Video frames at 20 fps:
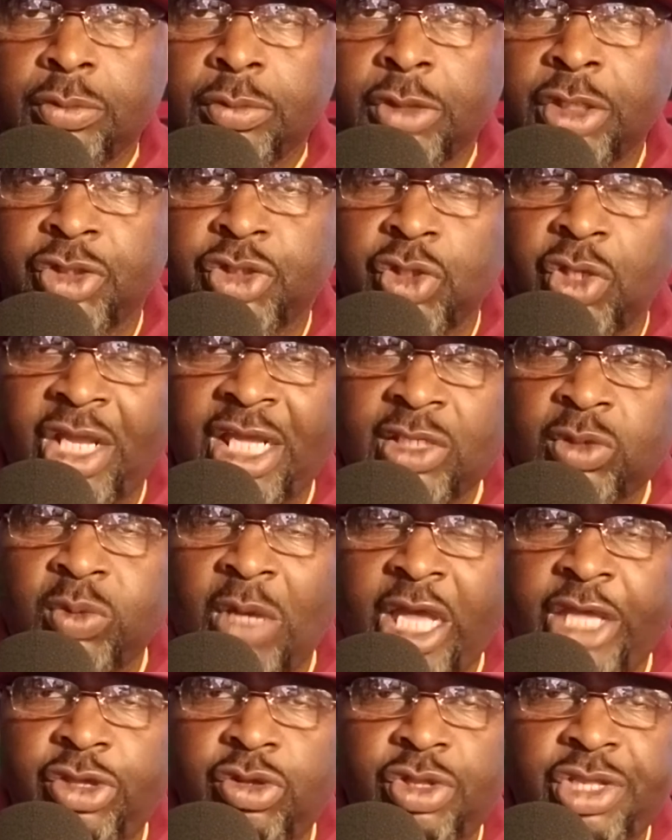And so that's
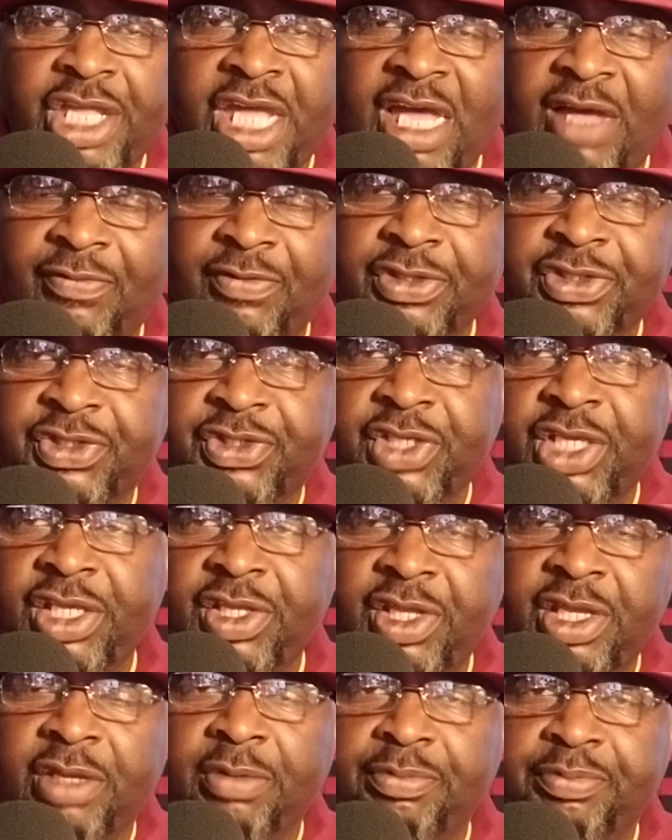why you never see
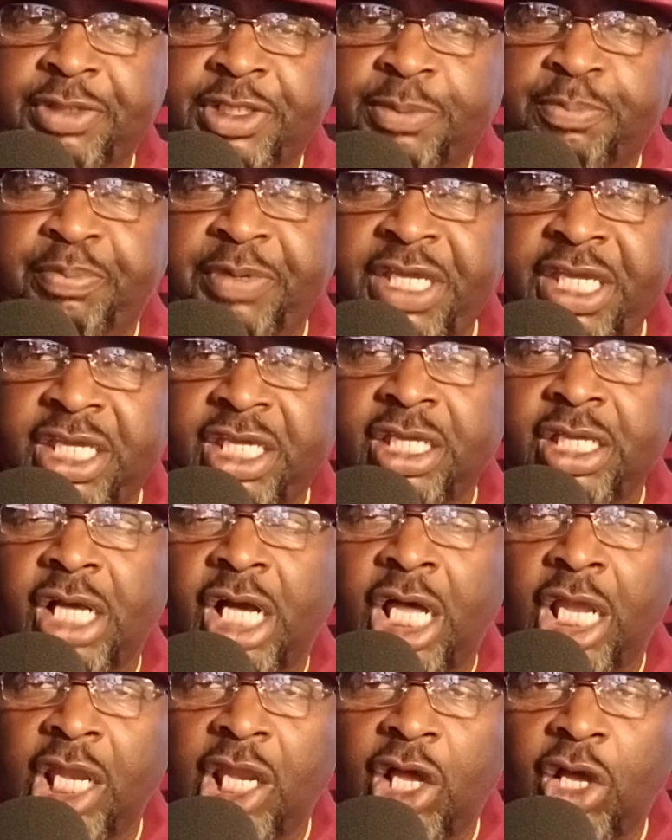them speak
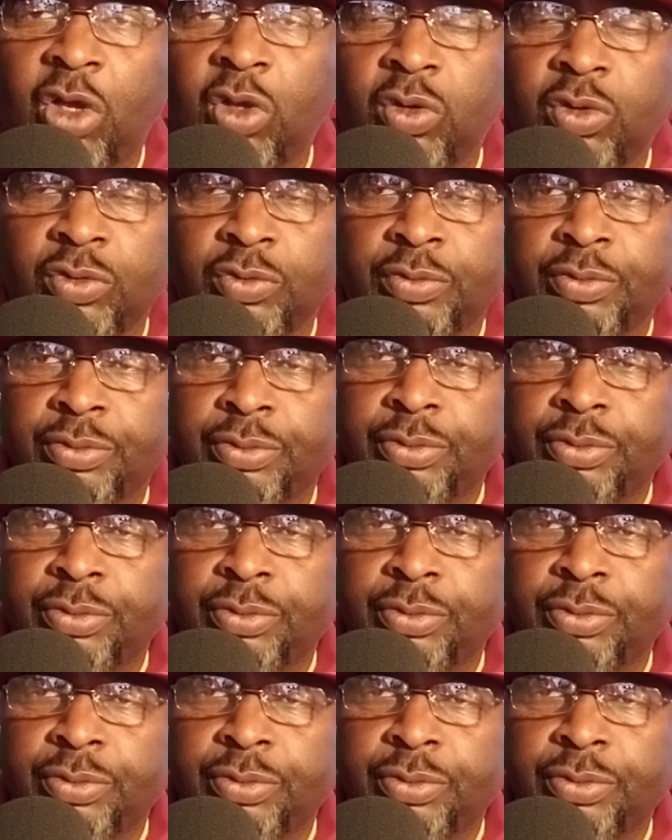alone.